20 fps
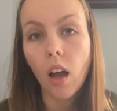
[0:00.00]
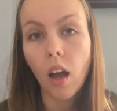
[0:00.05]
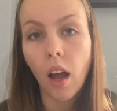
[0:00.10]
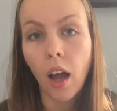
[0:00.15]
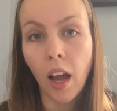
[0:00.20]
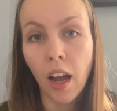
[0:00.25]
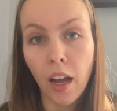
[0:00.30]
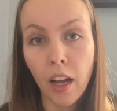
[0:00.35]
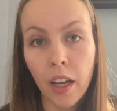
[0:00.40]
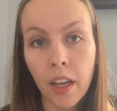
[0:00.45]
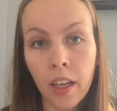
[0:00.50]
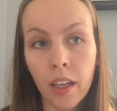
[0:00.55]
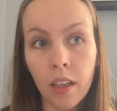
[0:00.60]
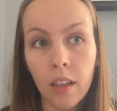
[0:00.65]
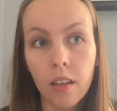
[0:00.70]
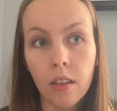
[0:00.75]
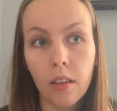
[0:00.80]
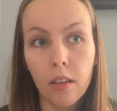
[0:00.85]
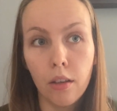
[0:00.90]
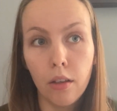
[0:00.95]
I
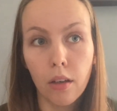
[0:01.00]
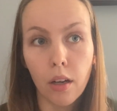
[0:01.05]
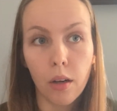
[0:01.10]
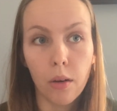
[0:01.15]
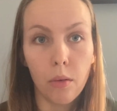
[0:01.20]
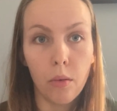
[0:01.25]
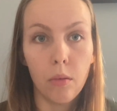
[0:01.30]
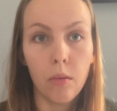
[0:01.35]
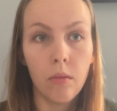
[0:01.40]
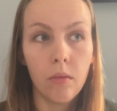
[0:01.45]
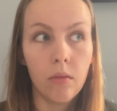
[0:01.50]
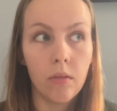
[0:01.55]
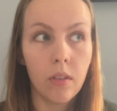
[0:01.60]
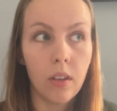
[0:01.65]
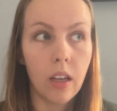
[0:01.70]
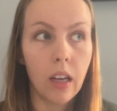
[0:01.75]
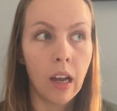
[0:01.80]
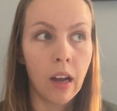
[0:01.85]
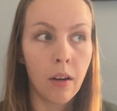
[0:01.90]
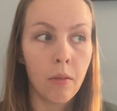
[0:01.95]
know
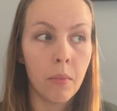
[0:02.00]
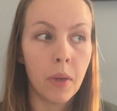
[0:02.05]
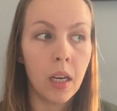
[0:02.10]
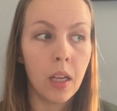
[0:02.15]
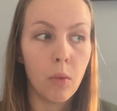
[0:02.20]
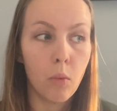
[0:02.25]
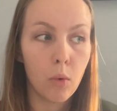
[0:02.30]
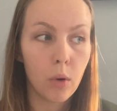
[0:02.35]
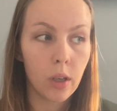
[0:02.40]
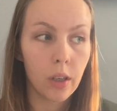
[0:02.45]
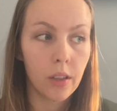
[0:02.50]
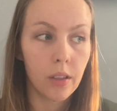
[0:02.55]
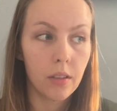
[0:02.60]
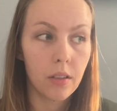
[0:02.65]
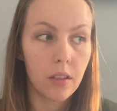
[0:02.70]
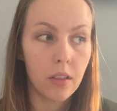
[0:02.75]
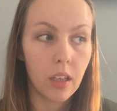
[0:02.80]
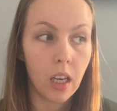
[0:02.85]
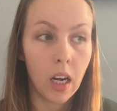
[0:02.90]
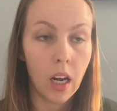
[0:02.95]
how many
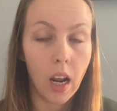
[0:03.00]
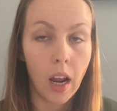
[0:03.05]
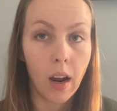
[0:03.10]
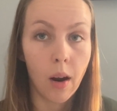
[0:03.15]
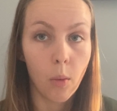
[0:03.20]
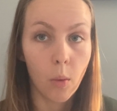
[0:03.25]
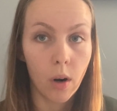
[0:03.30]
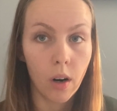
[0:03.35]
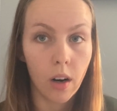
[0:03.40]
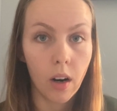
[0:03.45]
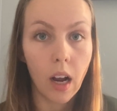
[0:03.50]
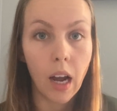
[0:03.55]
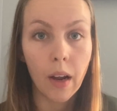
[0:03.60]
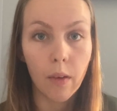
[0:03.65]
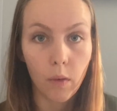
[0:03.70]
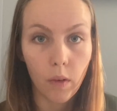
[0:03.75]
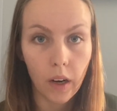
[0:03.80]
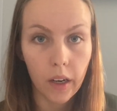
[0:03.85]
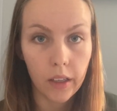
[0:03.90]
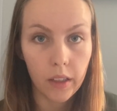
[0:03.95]
words an hour I
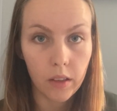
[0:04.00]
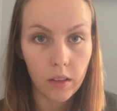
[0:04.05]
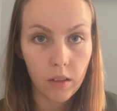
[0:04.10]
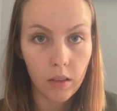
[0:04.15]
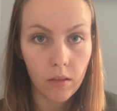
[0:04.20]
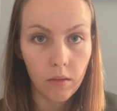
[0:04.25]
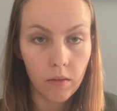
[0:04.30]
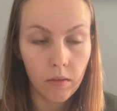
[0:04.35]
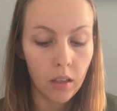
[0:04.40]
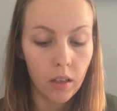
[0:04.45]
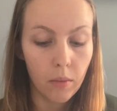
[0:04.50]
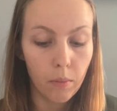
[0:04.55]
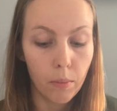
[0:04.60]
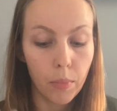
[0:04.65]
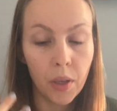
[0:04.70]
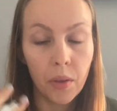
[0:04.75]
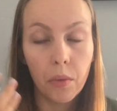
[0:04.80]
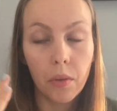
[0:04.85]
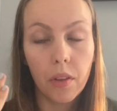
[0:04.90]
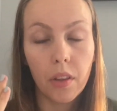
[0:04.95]
write,
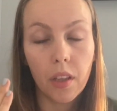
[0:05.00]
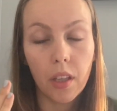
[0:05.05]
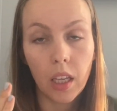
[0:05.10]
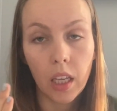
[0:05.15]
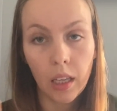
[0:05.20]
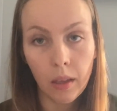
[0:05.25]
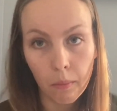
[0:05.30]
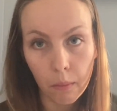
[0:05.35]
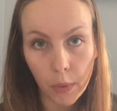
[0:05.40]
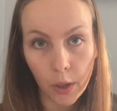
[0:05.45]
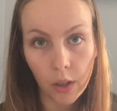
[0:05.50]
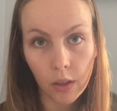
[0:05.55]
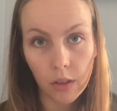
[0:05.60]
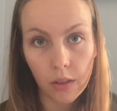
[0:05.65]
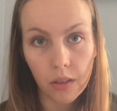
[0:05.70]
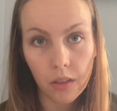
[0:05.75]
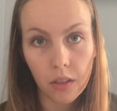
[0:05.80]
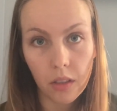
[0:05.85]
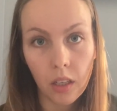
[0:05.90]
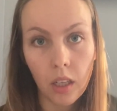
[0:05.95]
both in
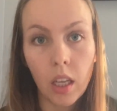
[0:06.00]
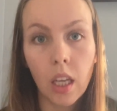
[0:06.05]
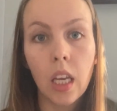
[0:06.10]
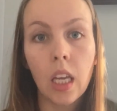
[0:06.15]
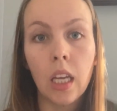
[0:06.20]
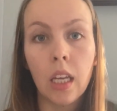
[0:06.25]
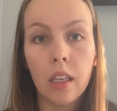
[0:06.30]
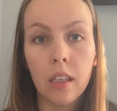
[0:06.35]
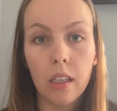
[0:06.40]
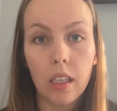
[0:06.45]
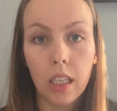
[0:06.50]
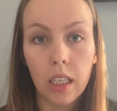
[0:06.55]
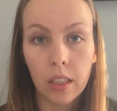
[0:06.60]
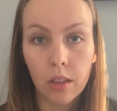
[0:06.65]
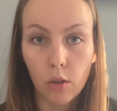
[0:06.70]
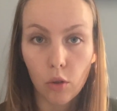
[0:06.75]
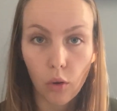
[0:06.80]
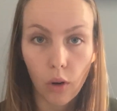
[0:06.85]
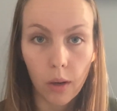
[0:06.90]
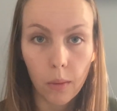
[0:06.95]
books and in
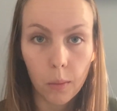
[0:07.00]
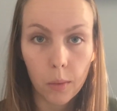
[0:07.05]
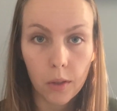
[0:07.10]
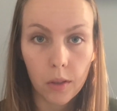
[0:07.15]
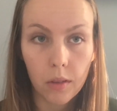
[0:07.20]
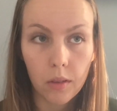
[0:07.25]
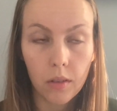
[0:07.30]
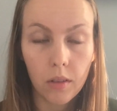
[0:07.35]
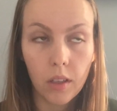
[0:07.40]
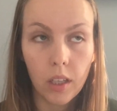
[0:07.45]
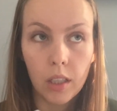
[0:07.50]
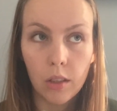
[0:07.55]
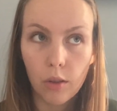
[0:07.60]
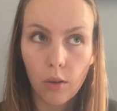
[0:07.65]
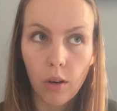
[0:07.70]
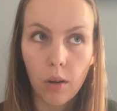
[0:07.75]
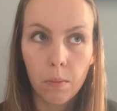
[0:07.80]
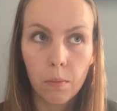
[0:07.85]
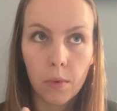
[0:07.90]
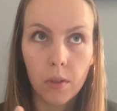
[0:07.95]
scripts. In
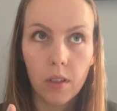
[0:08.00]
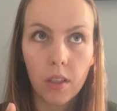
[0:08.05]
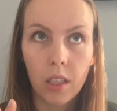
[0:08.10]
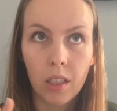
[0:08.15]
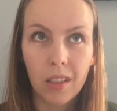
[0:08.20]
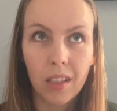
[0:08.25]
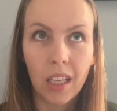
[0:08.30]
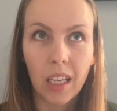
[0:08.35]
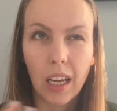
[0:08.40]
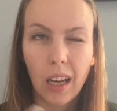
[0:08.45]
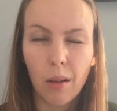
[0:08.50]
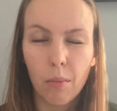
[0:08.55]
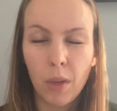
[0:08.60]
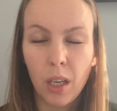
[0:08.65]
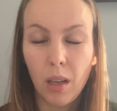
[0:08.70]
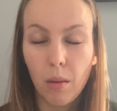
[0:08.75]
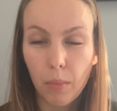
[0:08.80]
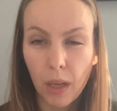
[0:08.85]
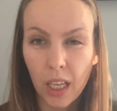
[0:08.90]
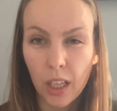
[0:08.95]
scripts, it's like how
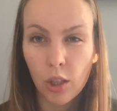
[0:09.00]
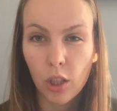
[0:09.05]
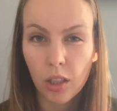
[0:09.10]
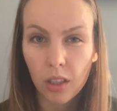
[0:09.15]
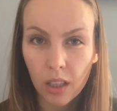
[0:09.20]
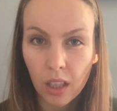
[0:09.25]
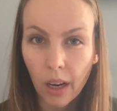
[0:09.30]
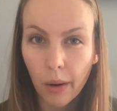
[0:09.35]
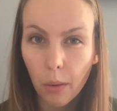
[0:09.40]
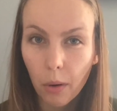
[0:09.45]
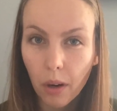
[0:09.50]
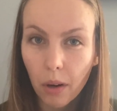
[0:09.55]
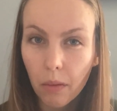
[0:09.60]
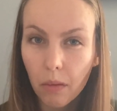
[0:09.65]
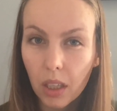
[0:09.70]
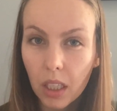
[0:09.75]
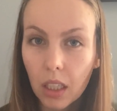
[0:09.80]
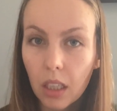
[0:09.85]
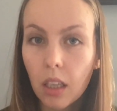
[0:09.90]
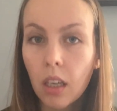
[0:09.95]
many pages an hour I
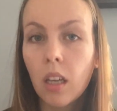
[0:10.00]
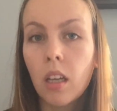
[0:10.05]
write.